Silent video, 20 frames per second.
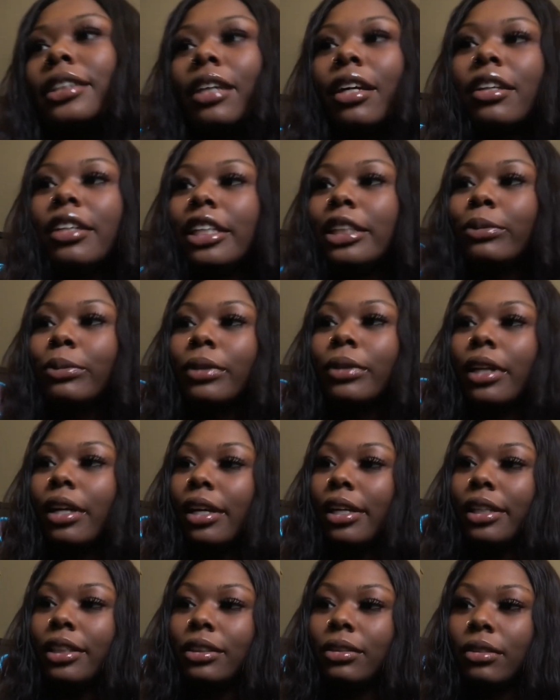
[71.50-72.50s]
So this
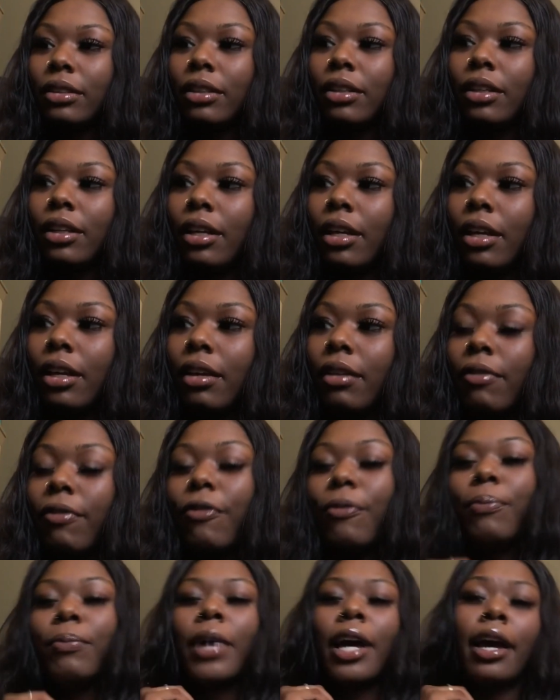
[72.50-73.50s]
was
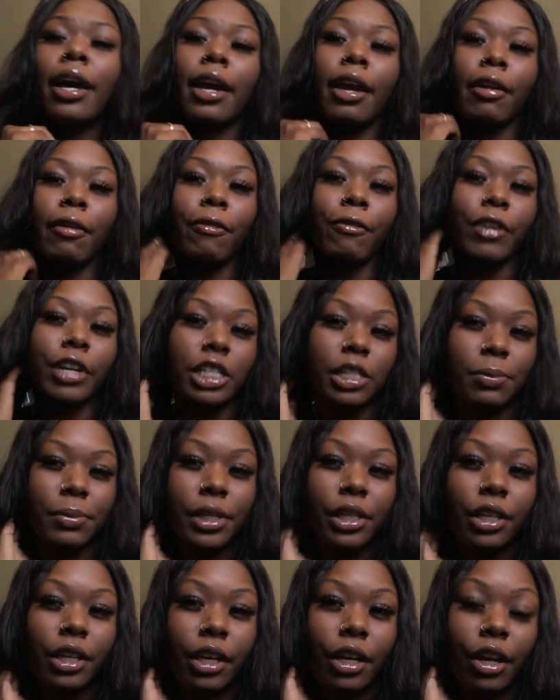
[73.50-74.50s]
my freshman
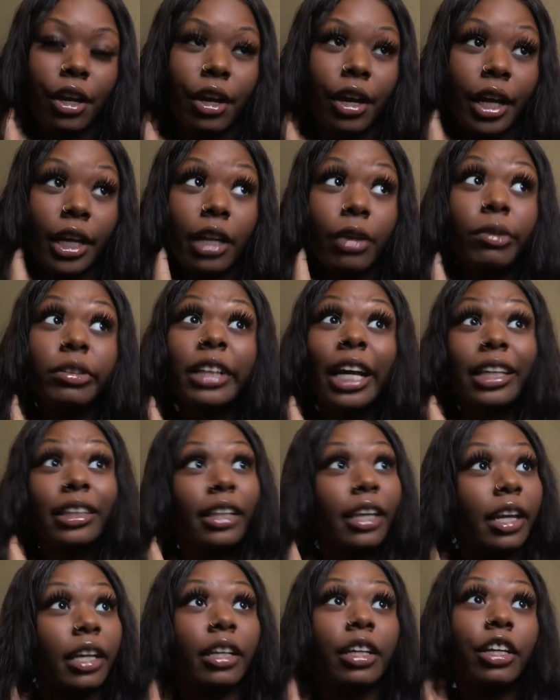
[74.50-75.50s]
year and it was like
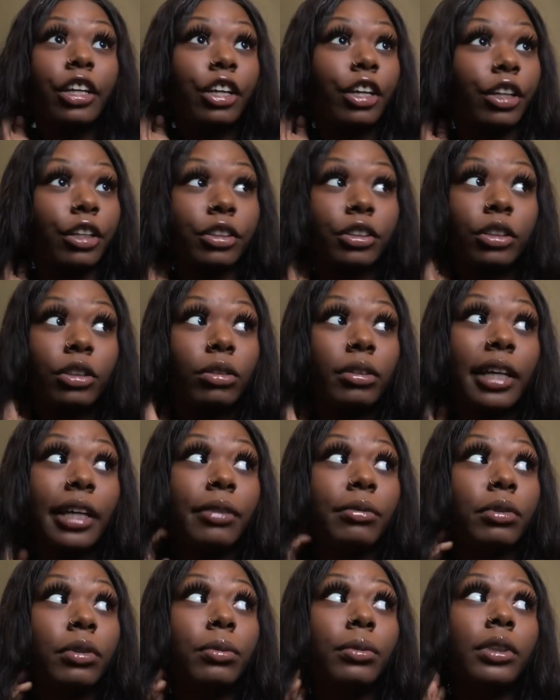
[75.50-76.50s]
the end of the year too. Like
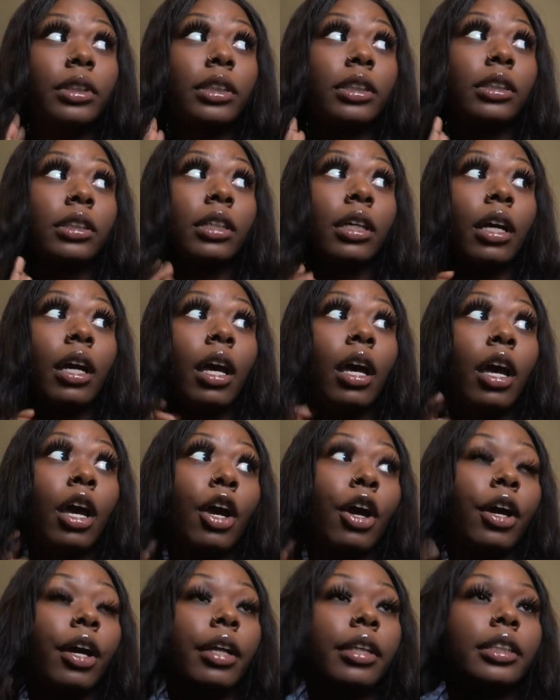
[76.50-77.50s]
we was
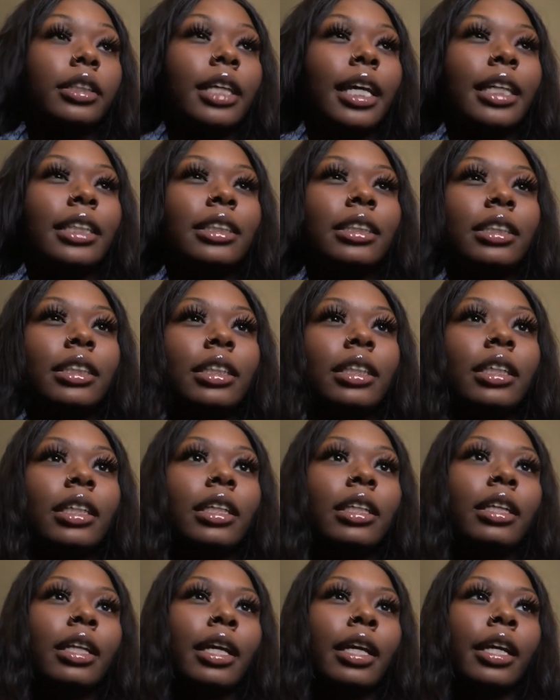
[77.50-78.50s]

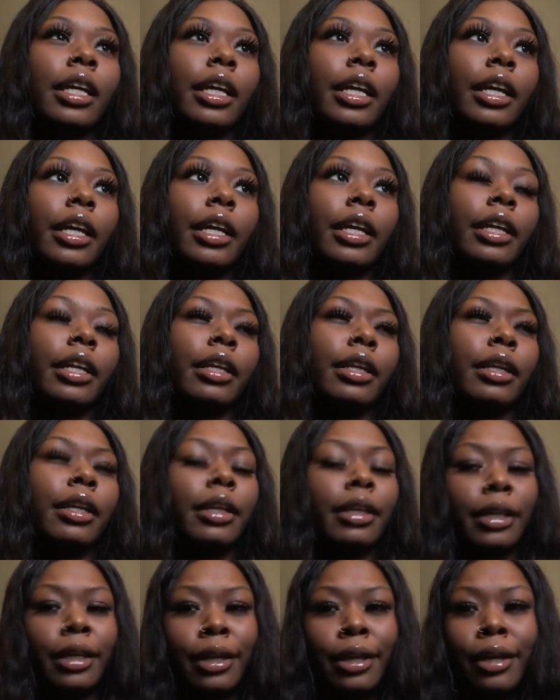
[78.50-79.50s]
testing and
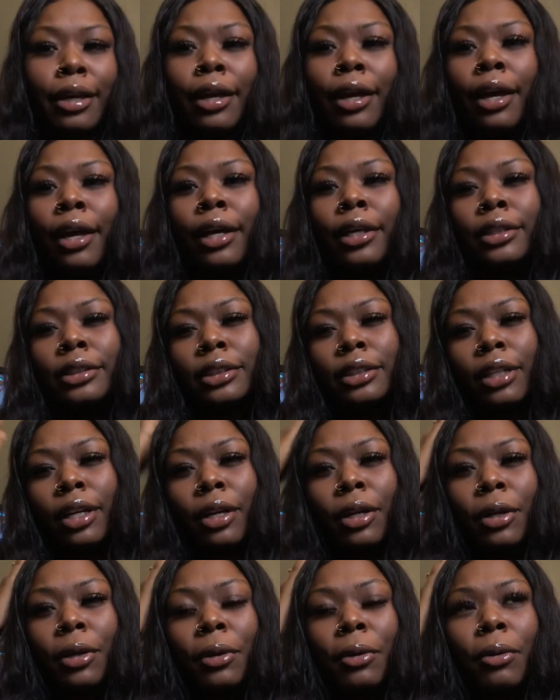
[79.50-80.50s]
yeah.
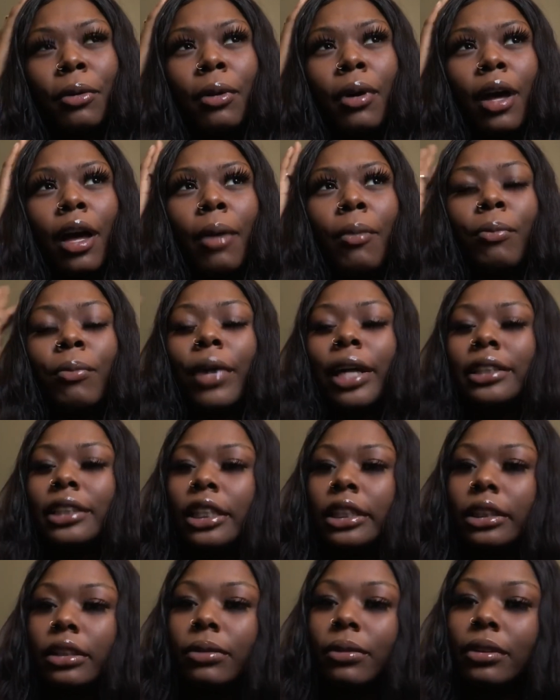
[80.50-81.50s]
So my
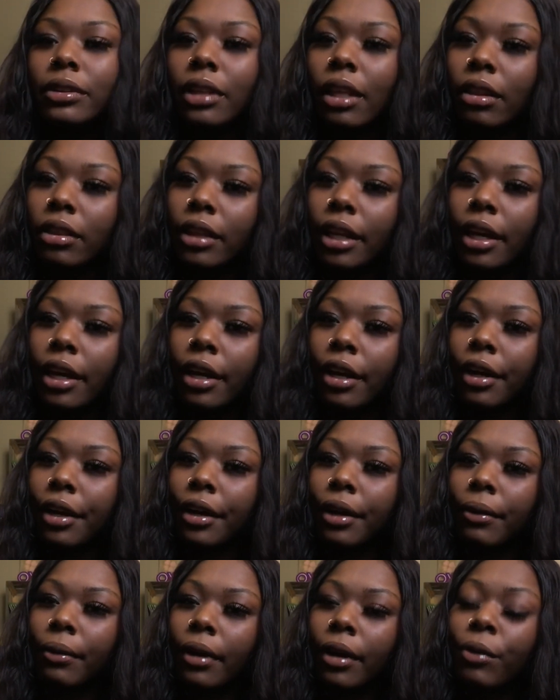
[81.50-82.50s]
teacher wasn't
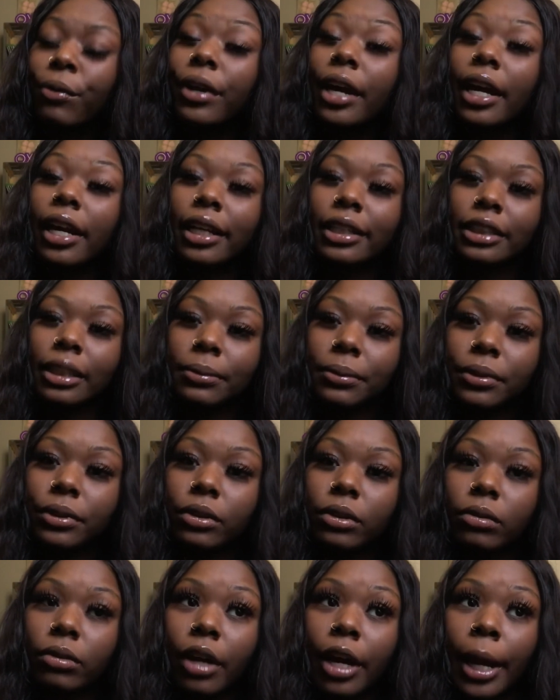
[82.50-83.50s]
there and we had a
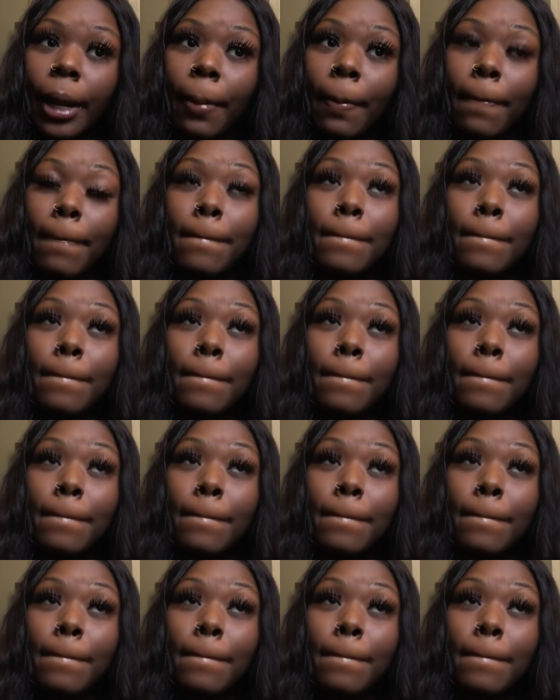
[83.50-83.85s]
substitute, right?